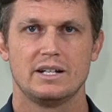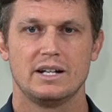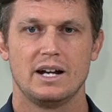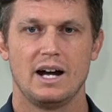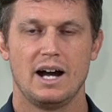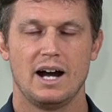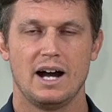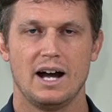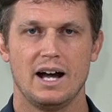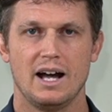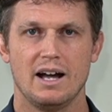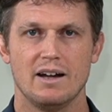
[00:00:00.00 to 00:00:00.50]

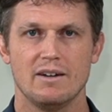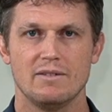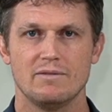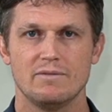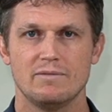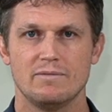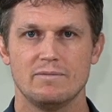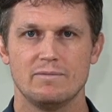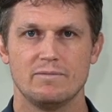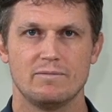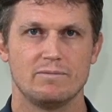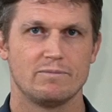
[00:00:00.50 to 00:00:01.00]

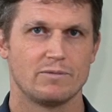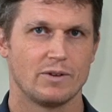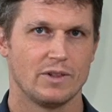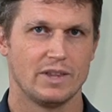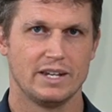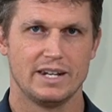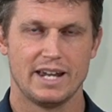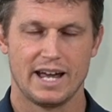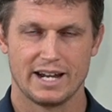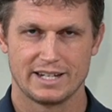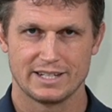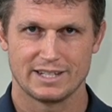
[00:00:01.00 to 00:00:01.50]
for the
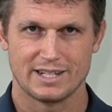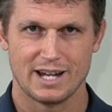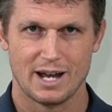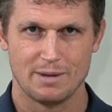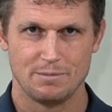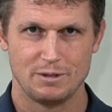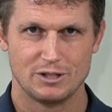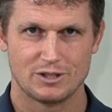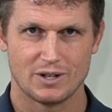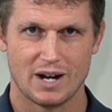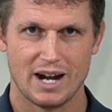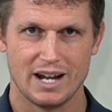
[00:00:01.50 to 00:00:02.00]
next time
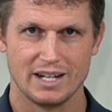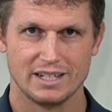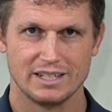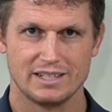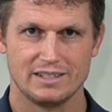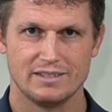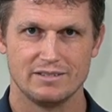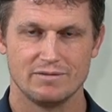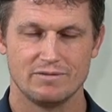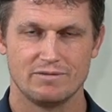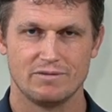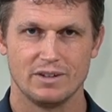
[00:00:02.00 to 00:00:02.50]
you try and
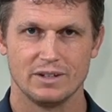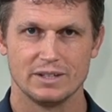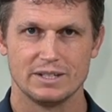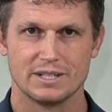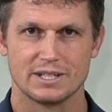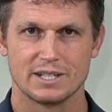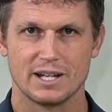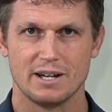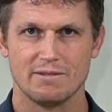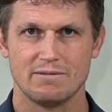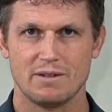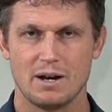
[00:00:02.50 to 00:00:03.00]
fill
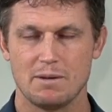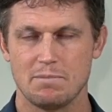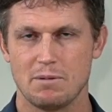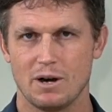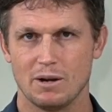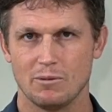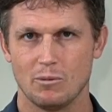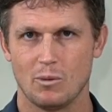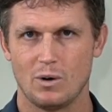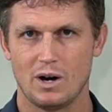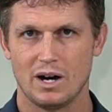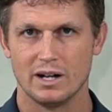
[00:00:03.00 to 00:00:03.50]
yourself up
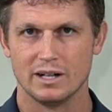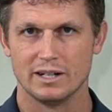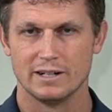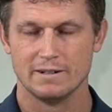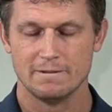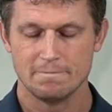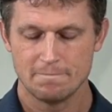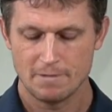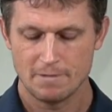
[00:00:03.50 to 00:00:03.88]
on water.